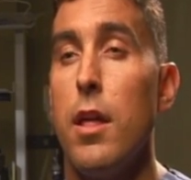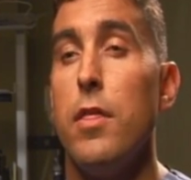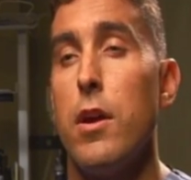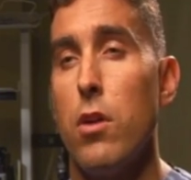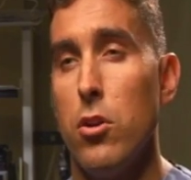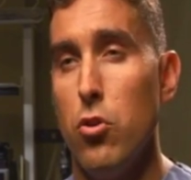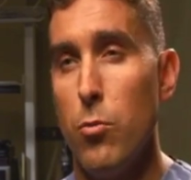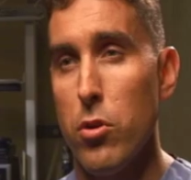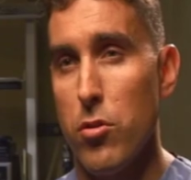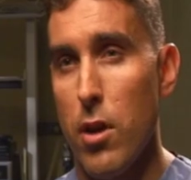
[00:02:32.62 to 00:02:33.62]
There are
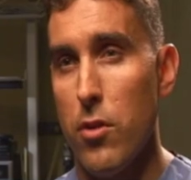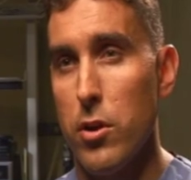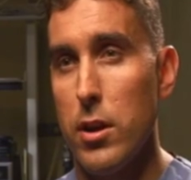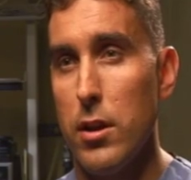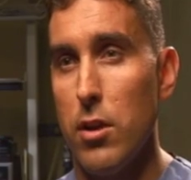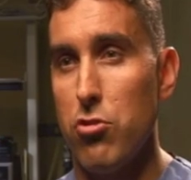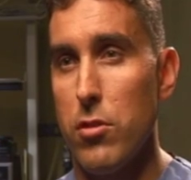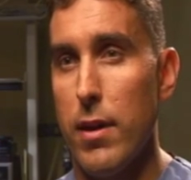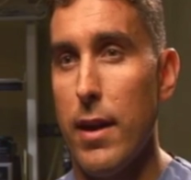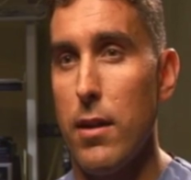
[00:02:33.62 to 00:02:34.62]
numerous other conditions
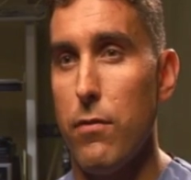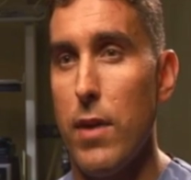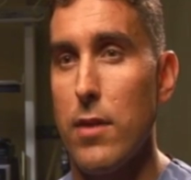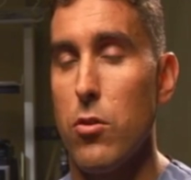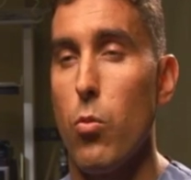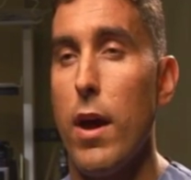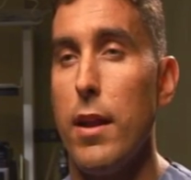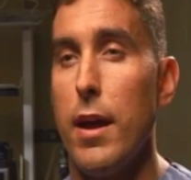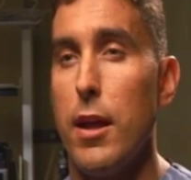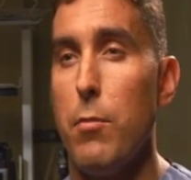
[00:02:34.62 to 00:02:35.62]
that can affect the
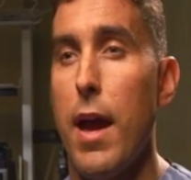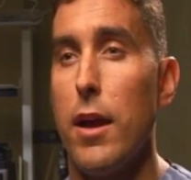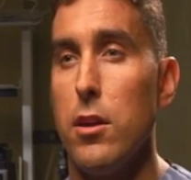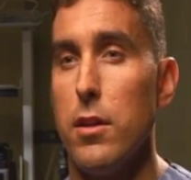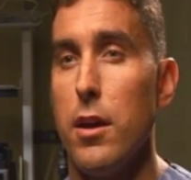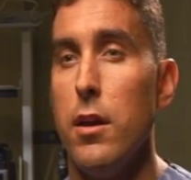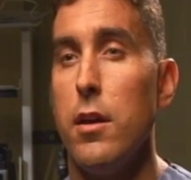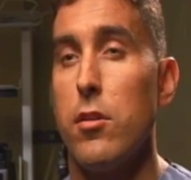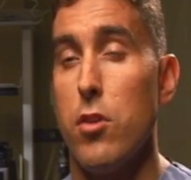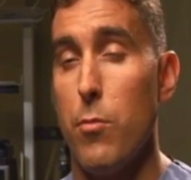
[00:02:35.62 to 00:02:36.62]
retina and macula.
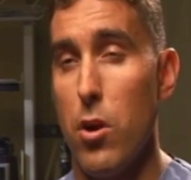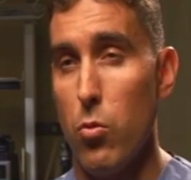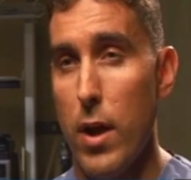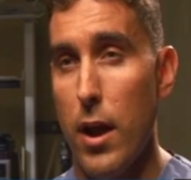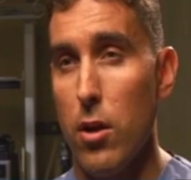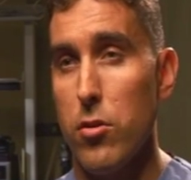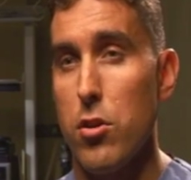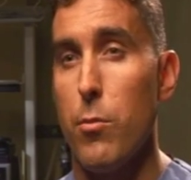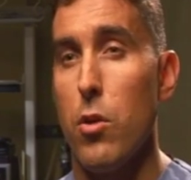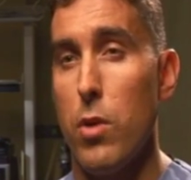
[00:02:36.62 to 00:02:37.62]
Some are rare,
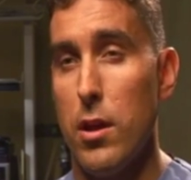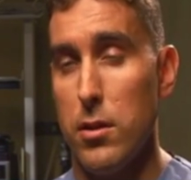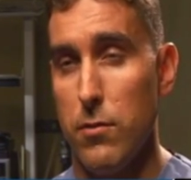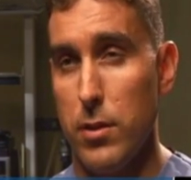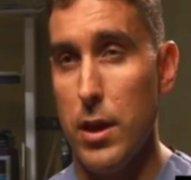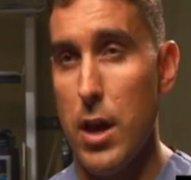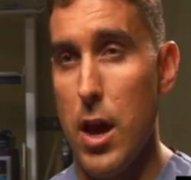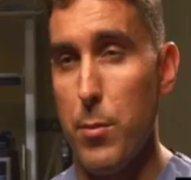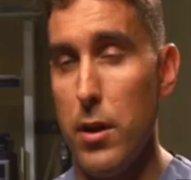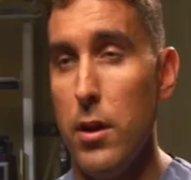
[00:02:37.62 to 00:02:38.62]
some are relatively
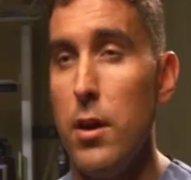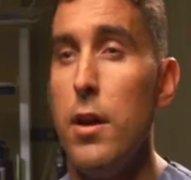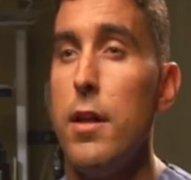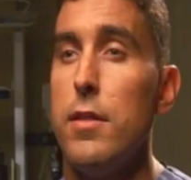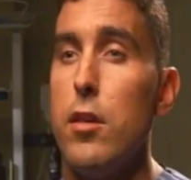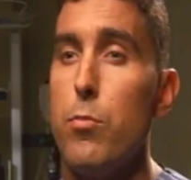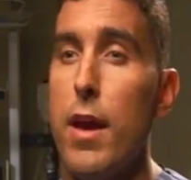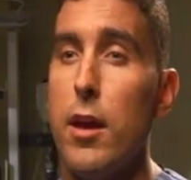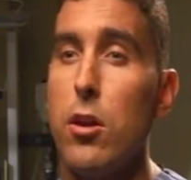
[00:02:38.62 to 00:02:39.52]
common. These may